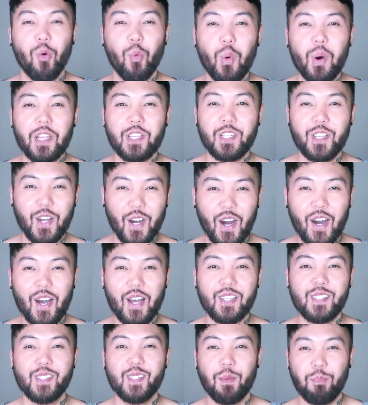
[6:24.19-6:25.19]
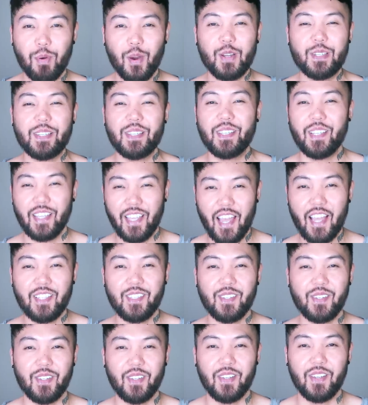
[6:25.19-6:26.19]
What caused the person to
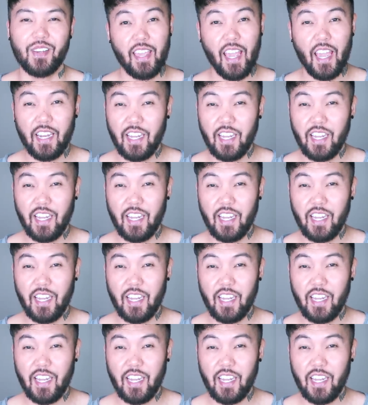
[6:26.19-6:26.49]
cancel?